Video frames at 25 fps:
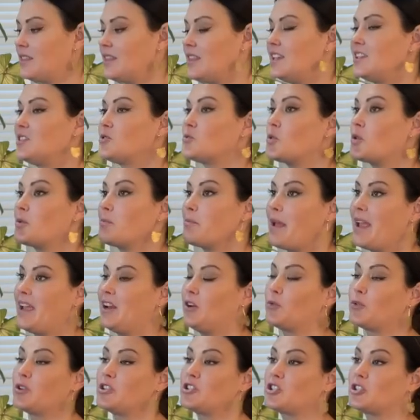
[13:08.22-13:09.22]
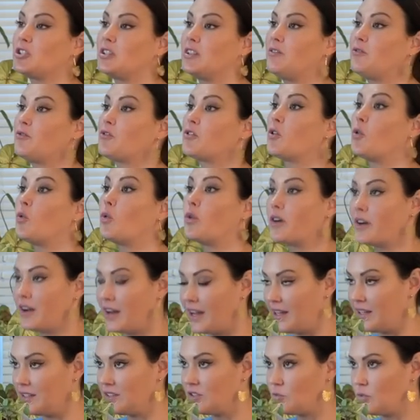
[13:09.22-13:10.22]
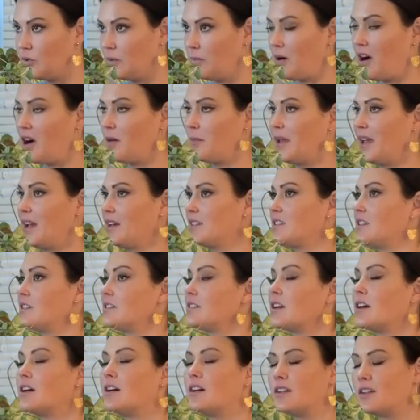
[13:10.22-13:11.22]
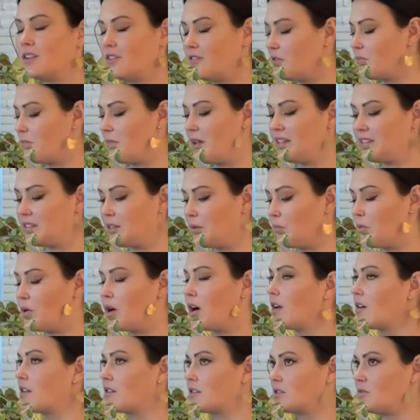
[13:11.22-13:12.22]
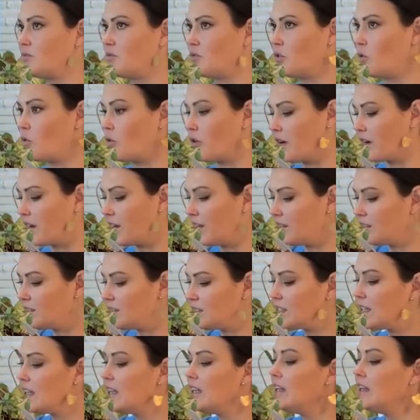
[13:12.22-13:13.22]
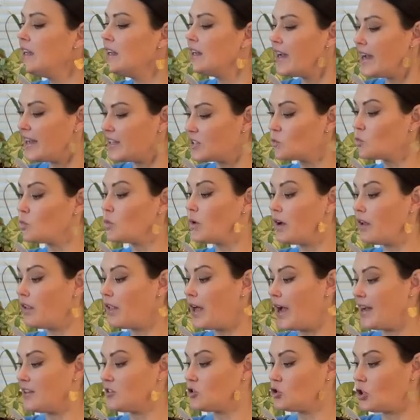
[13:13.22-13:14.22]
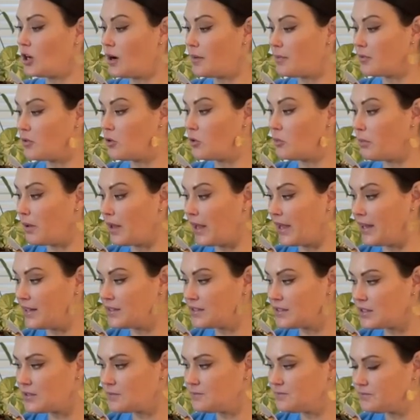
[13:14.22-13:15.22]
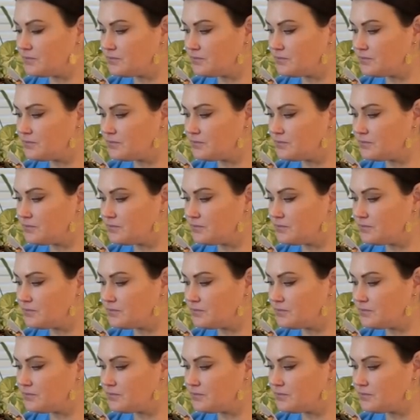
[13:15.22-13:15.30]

These were made originally for orchids. Repot Me has a ton of amazing products for orchids as well as tropical plants.